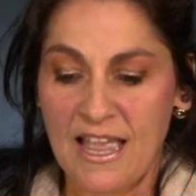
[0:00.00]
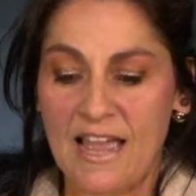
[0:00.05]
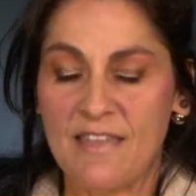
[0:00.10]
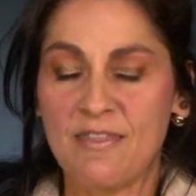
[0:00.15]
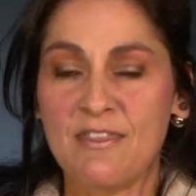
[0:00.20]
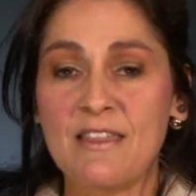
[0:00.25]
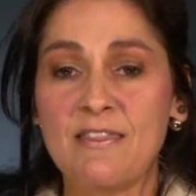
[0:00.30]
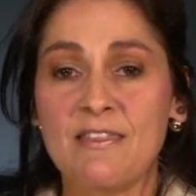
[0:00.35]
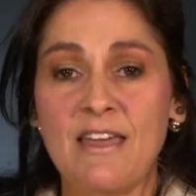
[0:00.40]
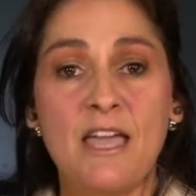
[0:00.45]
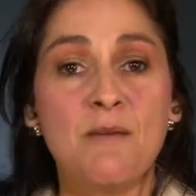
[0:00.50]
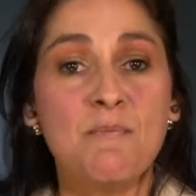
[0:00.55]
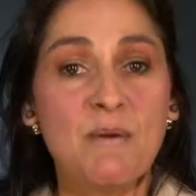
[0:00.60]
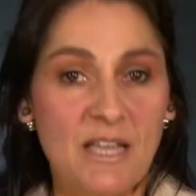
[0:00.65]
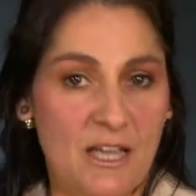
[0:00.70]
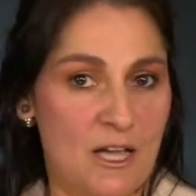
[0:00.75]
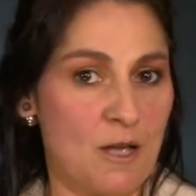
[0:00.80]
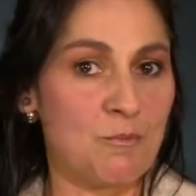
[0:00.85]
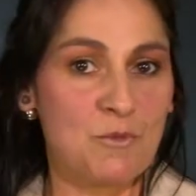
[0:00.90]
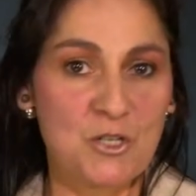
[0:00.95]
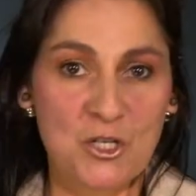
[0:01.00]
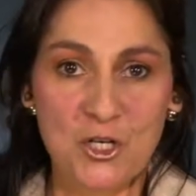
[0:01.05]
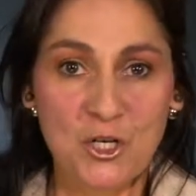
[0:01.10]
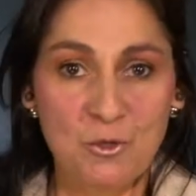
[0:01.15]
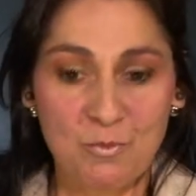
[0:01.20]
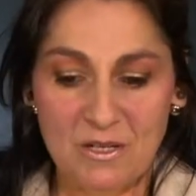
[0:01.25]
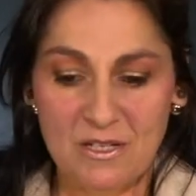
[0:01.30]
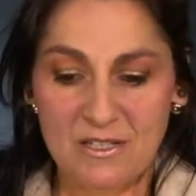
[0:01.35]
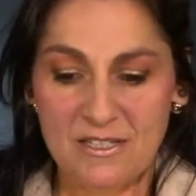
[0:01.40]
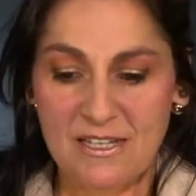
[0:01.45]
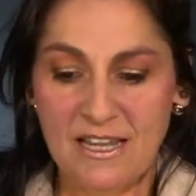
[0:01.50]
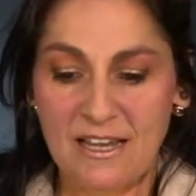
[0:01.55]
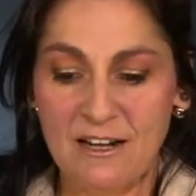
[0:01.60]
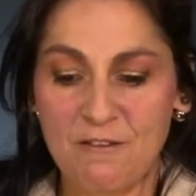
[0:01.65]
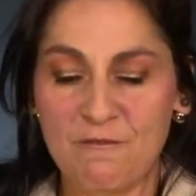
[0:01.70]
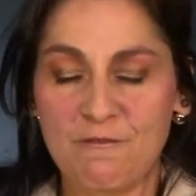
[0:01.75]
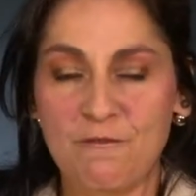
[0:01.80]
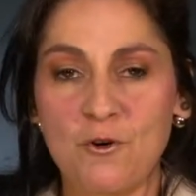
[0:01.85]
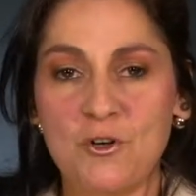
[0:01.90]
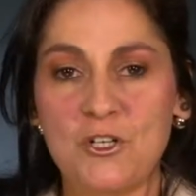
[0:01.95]
And then they become tumors. And
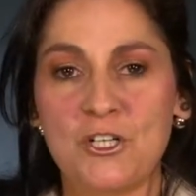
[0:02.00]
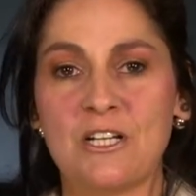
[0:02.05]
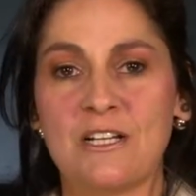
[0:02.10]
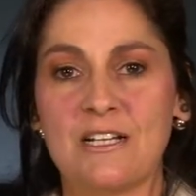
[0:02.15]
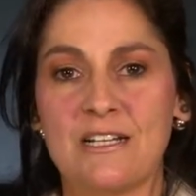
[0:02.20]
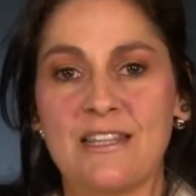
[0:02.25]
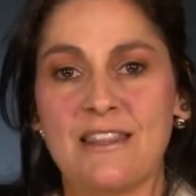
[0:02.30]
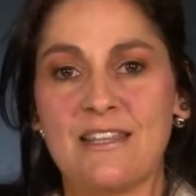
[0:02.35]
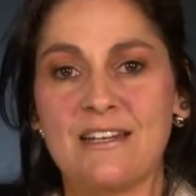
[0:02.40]
unfortunately,